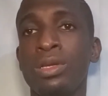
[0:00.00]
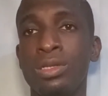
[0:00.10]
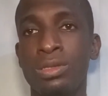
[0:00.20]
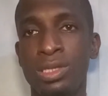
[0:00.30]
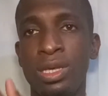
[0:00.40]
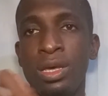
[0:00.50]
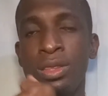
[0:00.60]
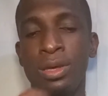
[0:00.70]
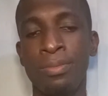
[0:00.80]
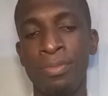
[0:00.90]

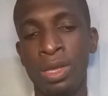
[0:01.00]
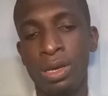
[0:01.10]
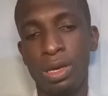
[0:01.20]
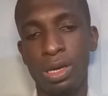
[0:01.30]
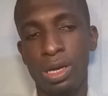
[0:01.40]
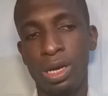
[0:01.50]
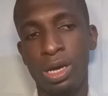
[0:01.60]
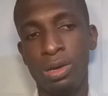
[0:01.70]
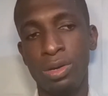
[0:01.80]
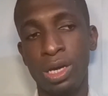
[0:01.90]
theater.
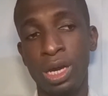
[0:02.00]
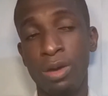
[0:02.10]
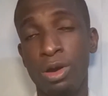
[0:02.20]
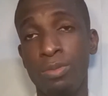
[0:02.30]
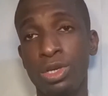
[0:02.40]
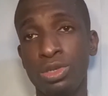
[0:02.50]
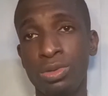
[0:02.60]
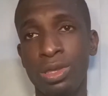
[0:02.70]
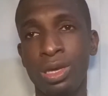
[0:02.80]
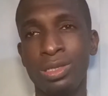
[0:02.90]
Now, in a commercial
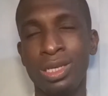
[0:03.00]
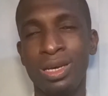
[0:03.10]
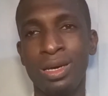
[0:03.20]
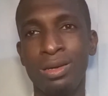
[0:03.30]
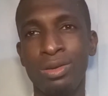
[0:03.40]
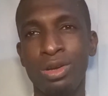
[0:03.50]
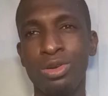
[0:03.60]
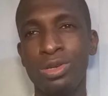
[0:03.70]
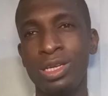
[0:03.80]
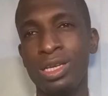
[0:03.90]
theater, not
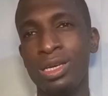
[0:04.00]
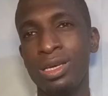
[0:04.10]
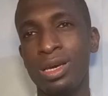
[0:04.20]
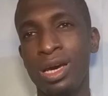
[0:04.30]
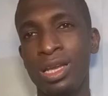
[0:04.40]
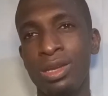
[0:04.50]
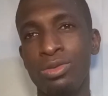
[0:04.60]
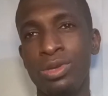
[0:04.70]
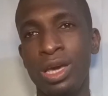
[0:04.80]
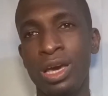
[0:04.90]
only do
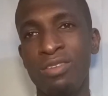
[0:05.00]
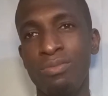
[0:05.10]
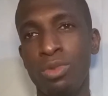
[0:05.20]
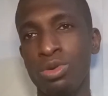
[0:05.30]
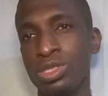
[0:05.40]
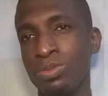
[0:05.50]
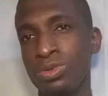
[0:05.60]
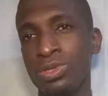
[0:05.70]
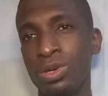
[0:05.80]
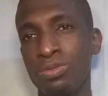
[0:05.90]
they have multiple
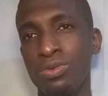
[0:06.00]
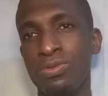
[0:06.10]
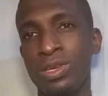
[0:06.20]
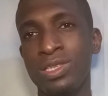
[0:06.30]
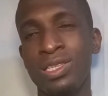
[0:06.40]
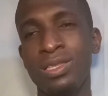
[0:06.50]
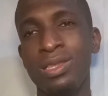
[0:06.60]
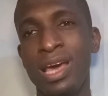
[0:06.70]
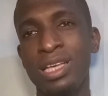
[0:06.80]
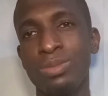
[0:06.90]
subwoofers,
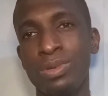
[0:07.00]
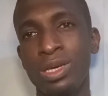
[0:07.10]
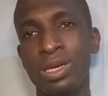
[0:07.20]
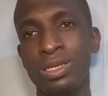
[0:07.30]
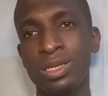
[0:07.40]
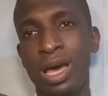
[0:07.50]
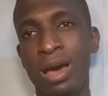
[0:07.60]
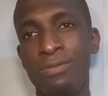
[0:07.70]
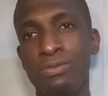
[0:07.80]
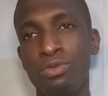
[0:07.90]
their speakers are
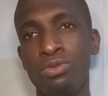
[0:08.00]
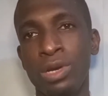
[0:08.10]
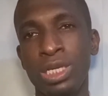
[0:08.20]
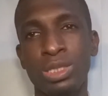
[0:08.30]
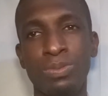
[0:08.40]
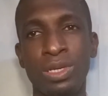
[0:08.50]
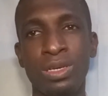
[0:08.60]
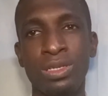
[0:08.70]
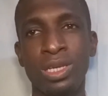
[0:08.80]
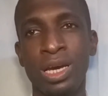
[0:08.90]
full range
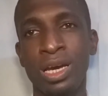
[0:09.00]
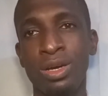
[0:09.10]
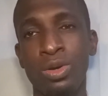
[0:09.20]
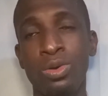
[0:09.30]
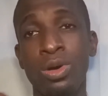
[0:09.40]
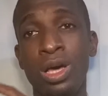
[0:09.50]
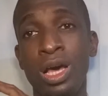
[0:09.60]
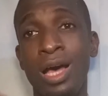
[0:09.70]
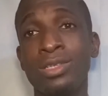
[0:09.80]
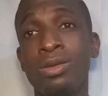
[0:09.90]
speakers that can go
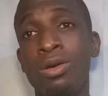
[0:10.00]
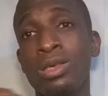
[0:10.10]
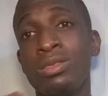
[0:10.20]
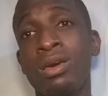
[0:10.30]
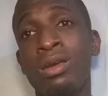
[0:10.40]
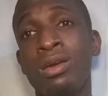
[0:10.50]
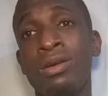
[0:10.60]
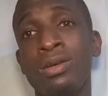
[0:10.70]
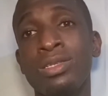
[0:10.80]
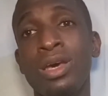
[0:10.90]
as low as 30
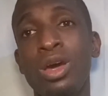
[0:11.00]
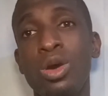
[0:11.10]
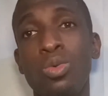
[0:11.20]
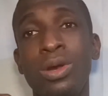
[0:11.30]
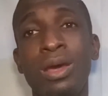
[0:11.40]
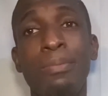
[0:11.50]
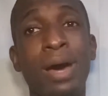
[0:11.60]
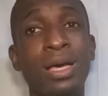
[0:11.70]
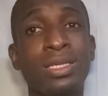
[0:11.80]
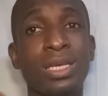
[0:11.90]
Hz with a
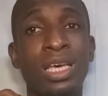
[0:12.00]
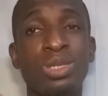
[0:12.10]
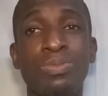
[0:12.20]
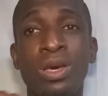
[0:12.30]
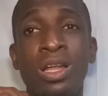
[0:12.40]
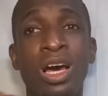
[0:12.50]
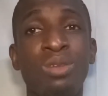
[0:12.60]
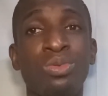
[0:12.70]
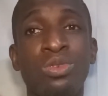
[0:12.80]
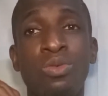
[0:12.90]
max SPL
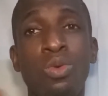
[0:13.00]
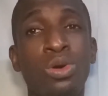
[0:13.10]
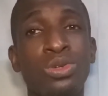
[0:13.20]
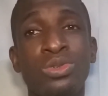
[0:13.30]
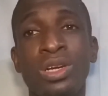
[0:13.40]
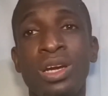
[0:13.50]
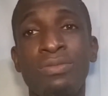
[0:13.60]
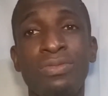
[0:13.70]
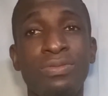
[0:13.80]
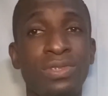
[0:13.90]
output of
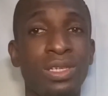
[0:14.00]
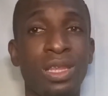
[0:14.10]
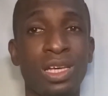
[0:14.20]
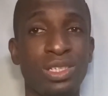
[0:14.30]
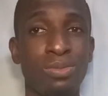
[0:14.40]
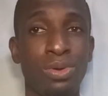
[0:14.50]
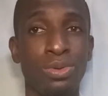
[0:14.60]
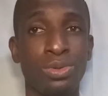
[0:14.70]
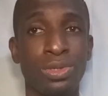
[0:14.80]
115 decibels.